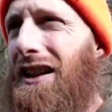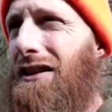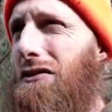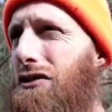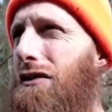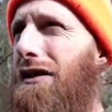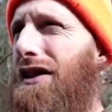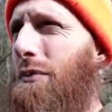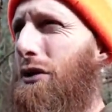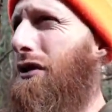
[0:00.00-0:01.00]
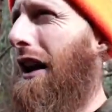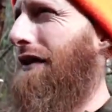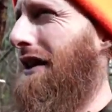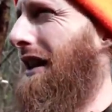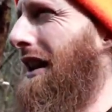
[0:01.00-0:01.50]
luxurious
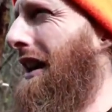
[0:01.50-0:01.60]
bushcrafting.